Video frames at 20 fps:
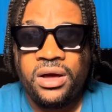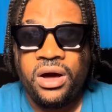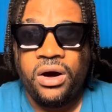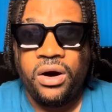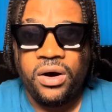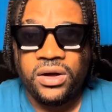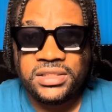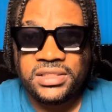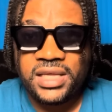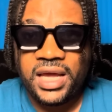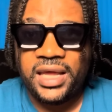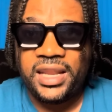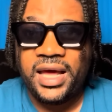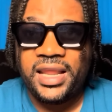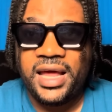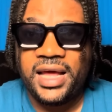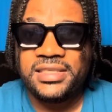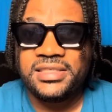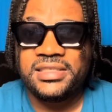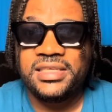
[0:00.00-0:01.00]
outside of
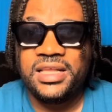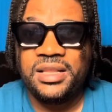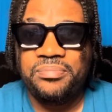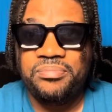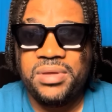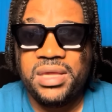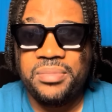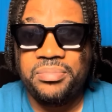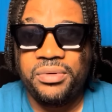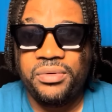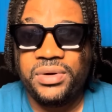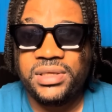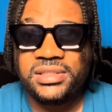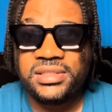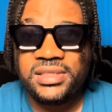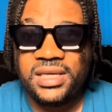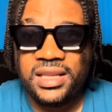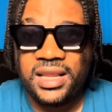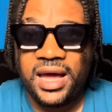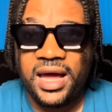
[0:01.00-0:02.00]
that, still people, we
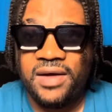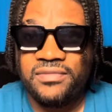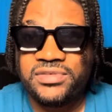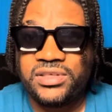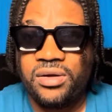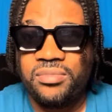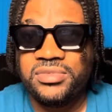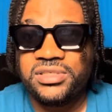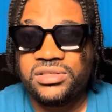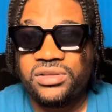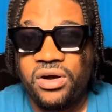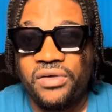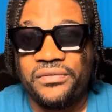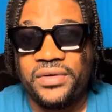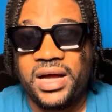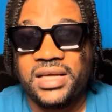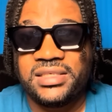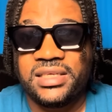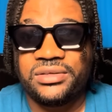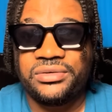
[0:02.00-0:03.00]
still have some stuff
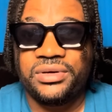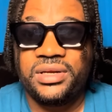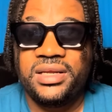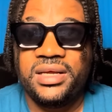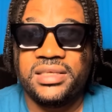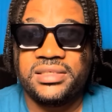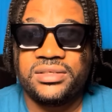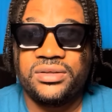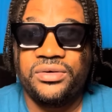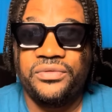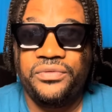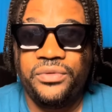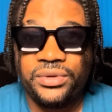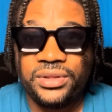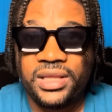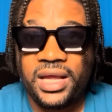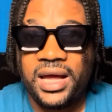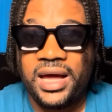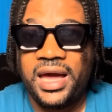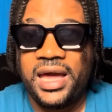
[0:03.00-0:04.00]
as it relates to
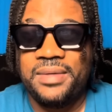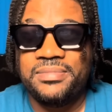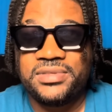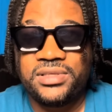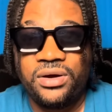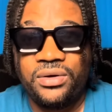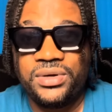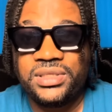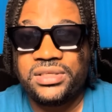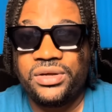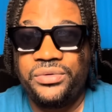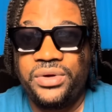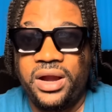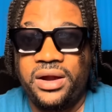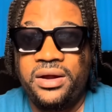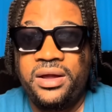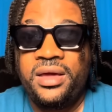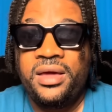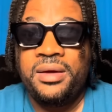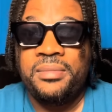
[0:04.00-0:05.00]
Foota hype. So we see
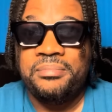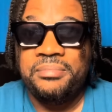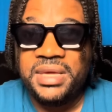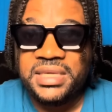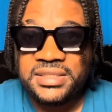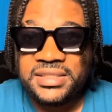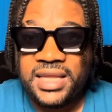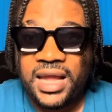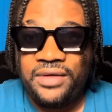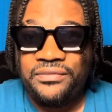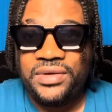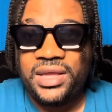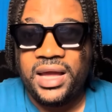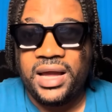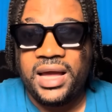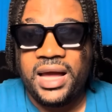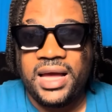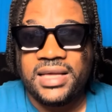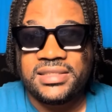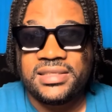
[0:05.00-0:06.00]
where Mr.
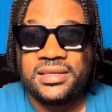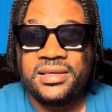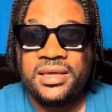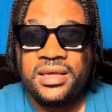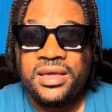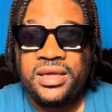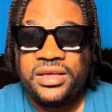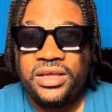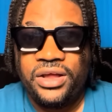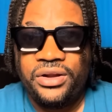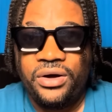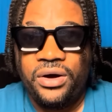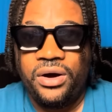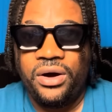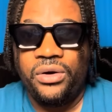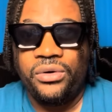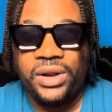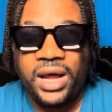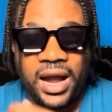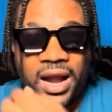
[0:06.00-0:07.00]
Vegas, you know,
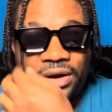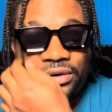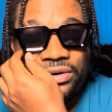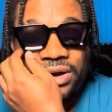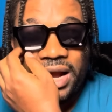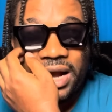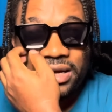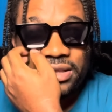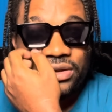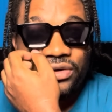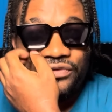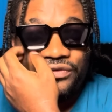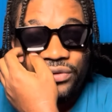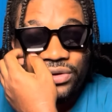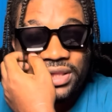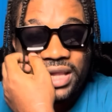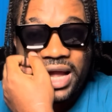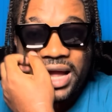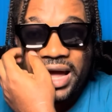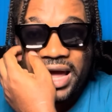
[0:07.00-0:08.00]
would have react to
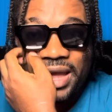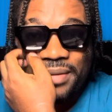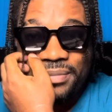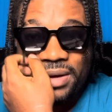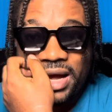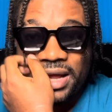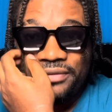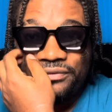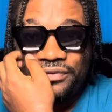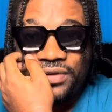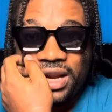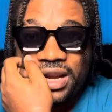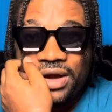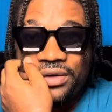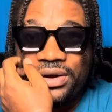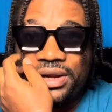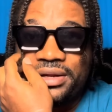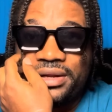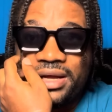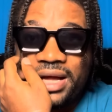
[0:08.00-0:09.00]
Foota hype and
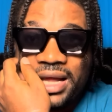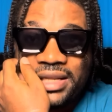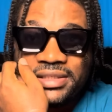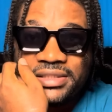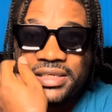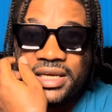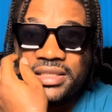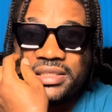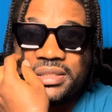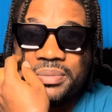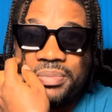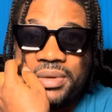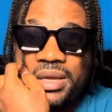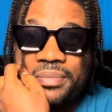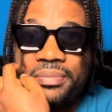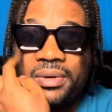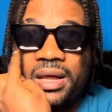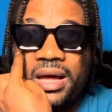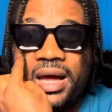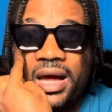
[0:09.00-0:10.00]
following Konshens
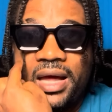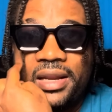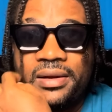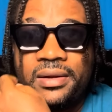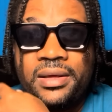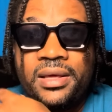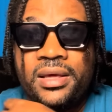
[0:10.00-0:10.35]
people. And